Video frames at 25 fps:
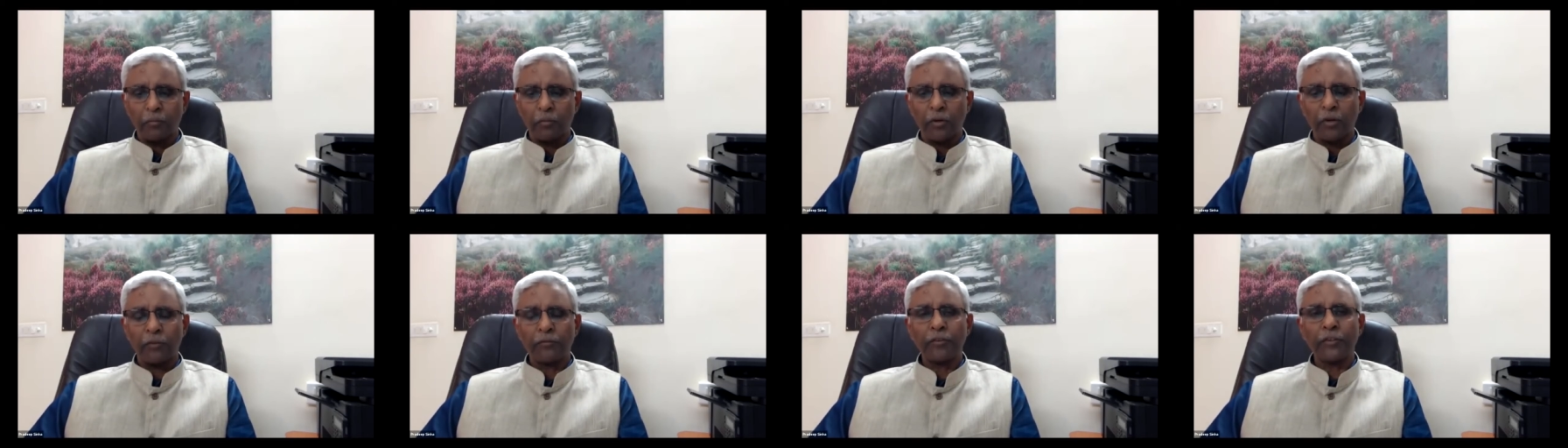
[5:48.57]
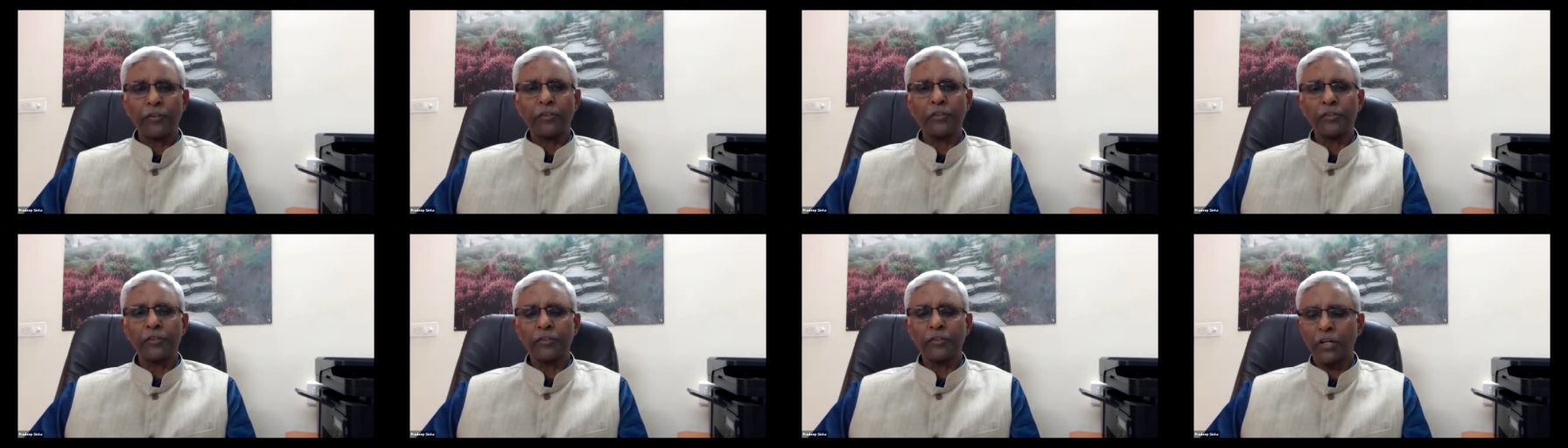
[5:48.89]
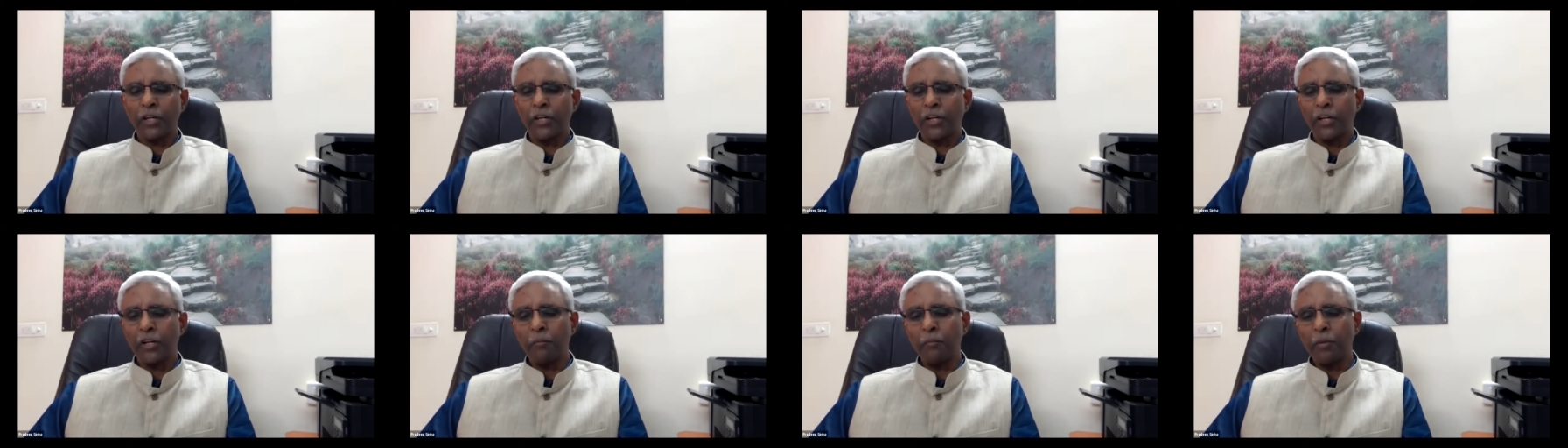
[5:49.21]
Professor
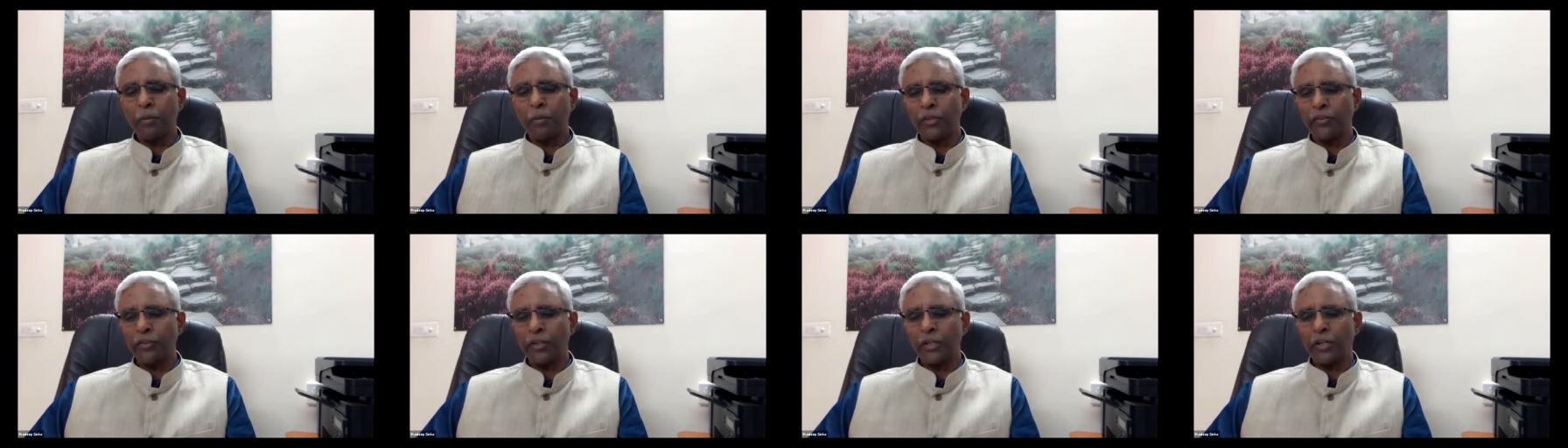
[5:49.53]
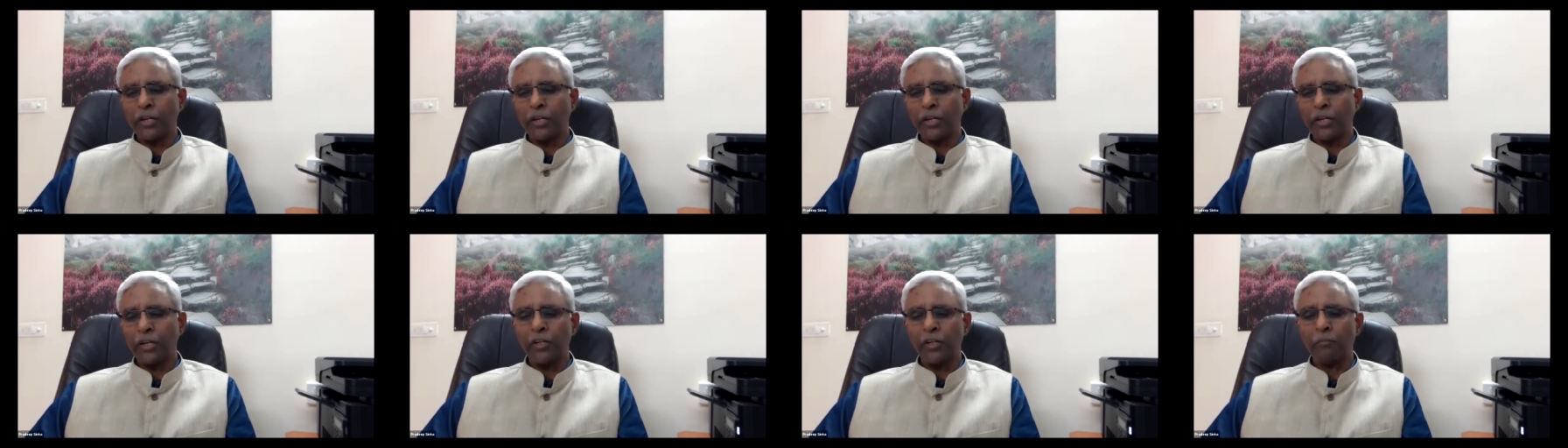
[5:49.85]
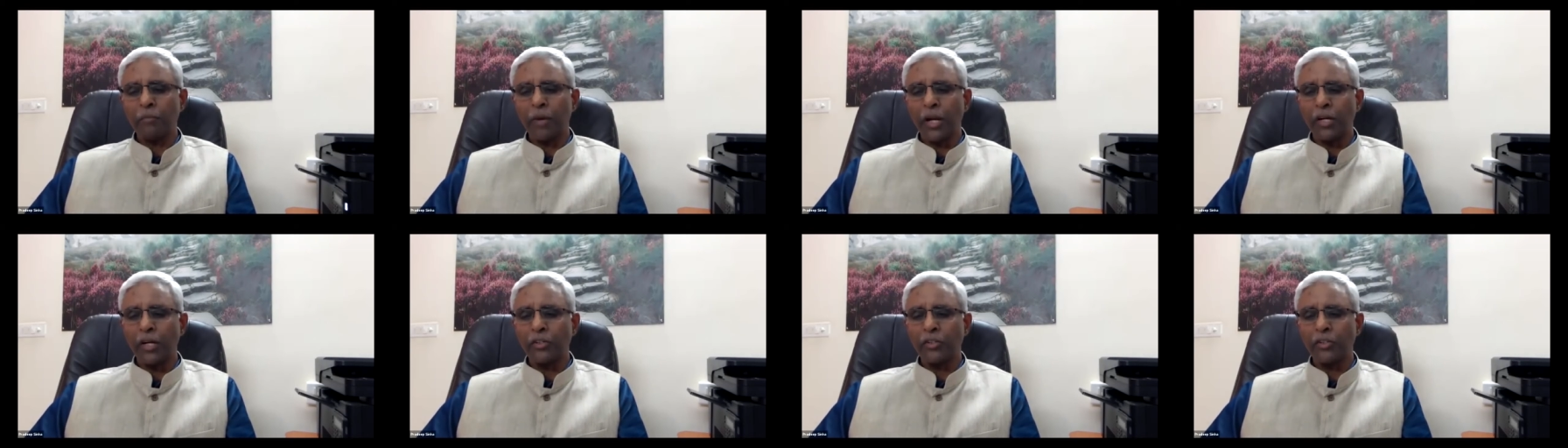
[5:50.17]
Sarin basically
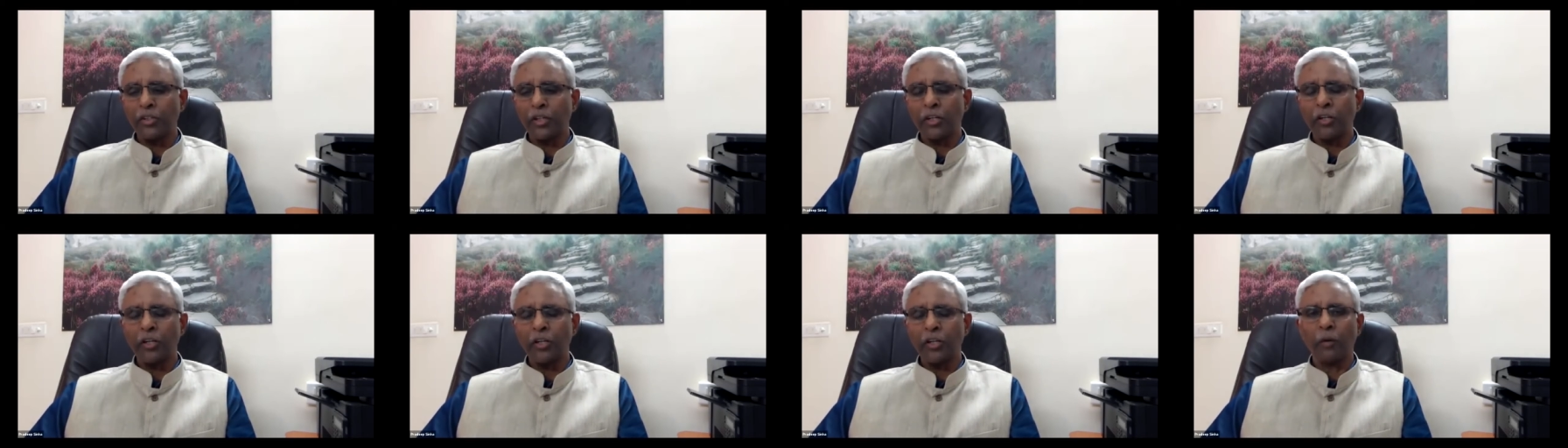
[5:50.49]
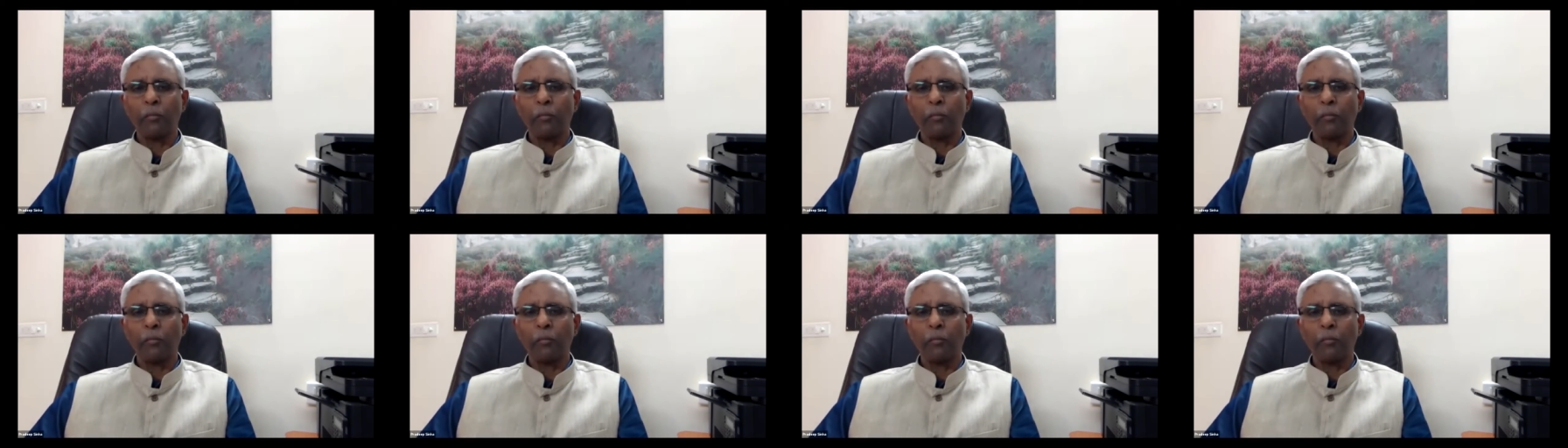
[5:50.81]
mentioned